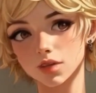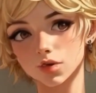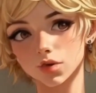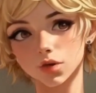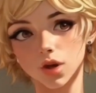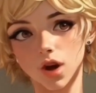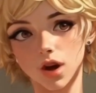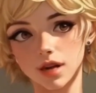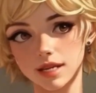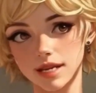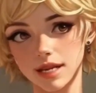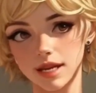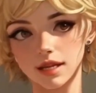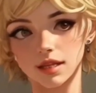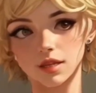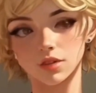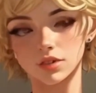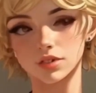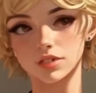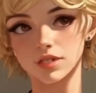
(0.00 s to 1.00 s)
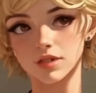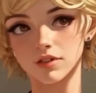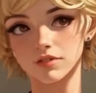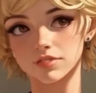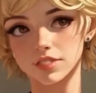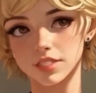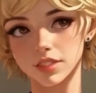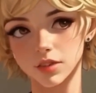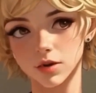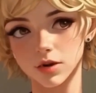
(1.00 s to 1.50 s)
you're not taking yourself
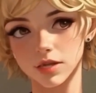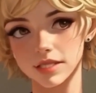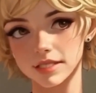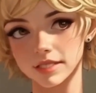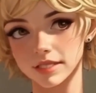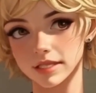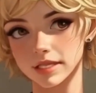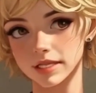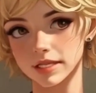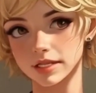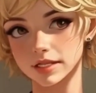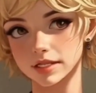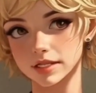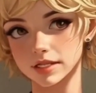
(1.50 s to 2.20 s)
seriously,